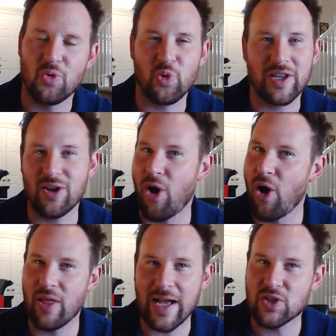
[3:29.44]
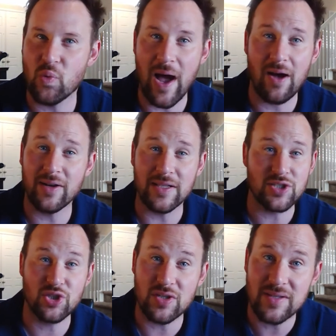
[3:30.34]
When in all actuality, it's
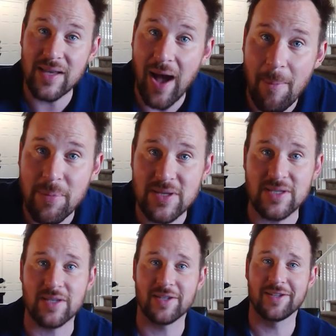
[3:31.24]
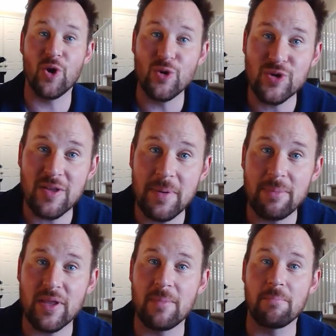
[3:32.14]
just the opposite. Those are the
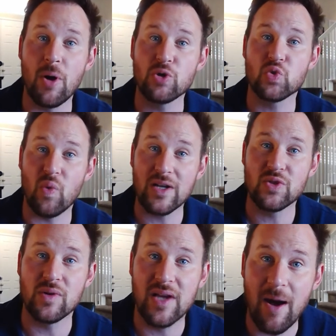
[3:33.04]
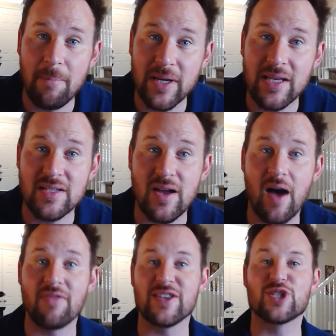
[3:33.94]
people that most want to accompany us
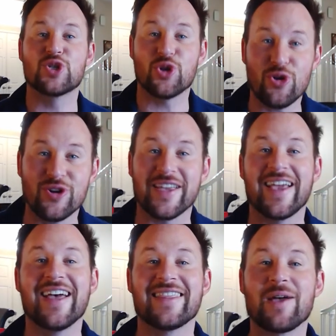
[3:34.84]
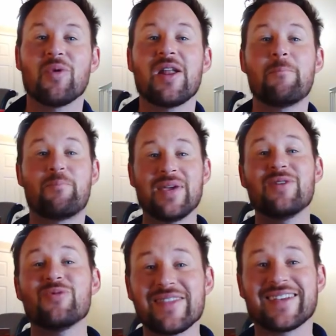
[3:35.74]
on this journey. They want to be with